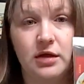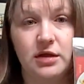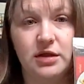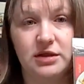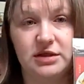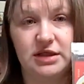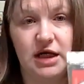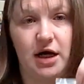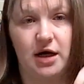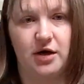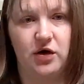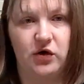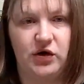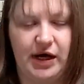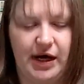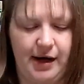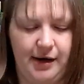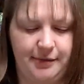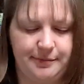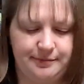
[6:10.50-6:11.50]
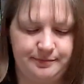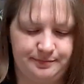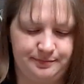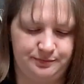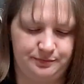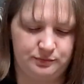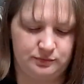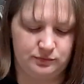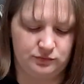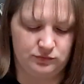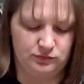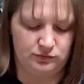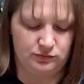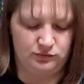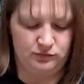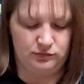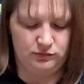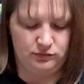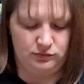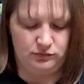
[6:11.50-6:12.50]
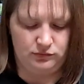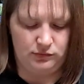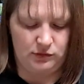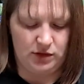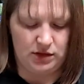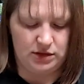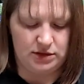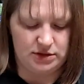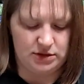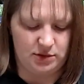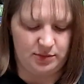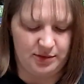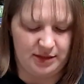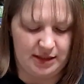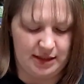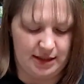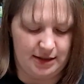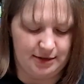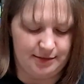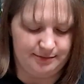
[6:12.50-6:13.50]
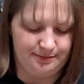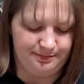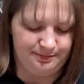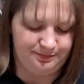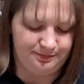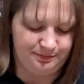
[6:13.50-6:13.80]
the Tacocat. Let's open that up.